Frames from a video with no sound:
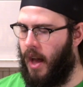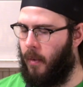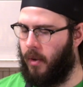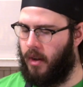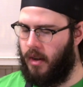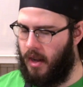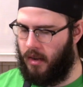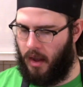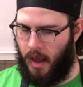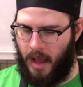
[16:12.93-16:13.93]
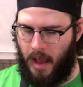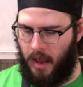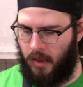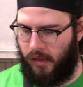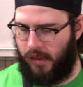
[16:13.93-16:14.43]
Uh, we're gonna need
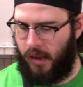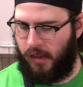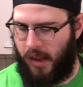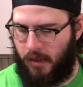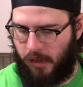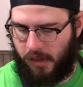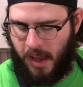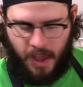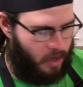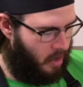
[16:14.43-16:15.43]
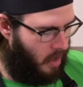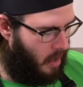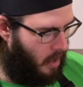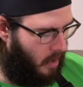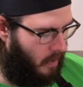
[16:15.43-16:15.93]
a six ounce can
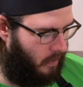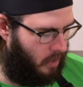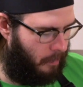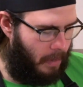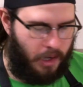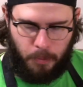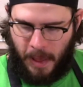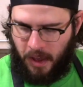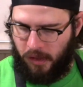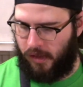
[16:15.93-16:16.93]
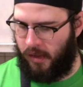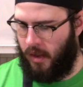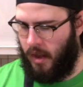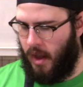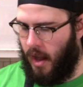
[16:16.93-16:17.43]
of tomato paste.
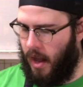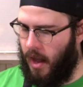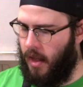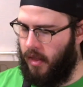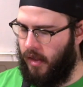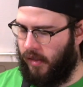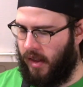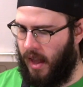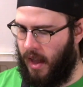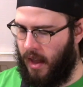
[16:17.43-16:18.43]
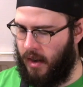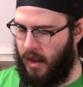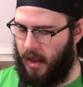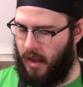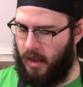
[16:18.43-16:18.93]
Uh, this can
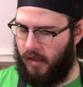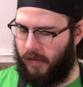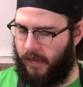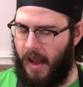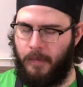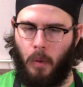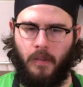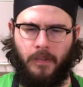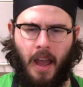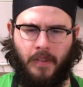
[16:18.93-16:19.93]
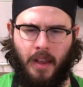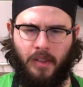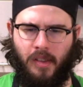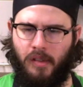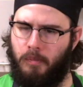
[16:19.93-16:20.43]
is 5.5
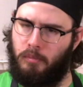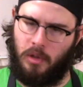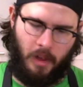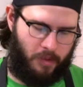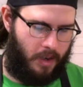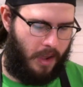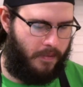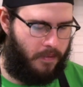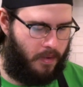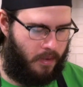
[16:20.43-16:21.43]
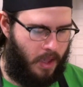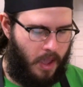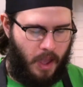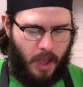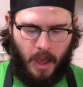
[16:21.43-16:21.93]
ounces, close enough.
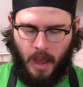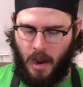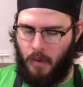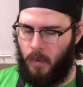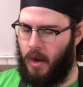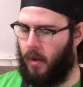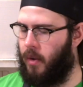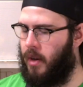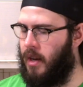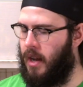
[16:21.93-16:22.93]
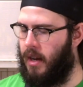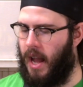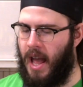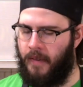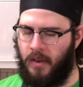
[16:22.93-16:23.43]
Uh, we are going to need
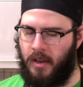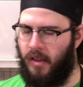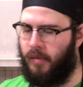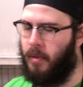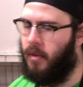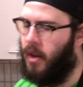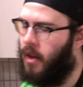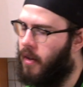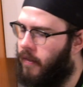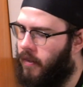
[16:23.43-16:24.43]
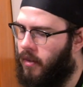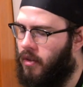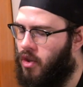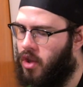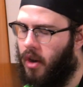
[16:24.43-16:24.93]
half a teaspoon of
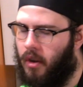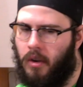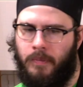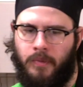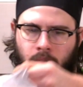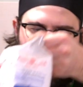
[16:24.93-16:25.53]
sugar